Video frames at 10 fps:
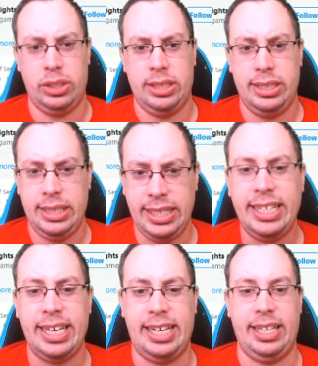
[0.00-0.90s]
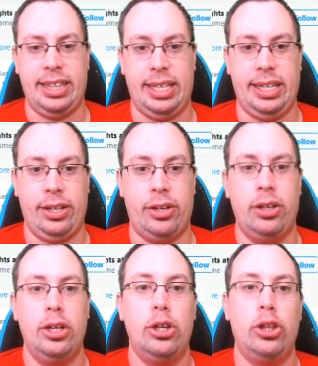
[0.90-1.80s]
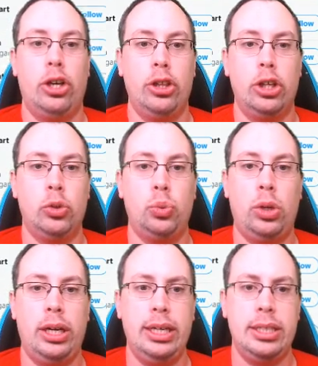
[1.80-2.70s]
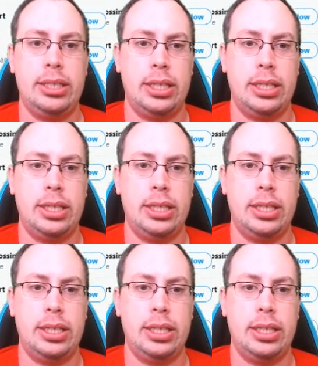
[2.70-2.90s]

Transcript: see anything here. Though there was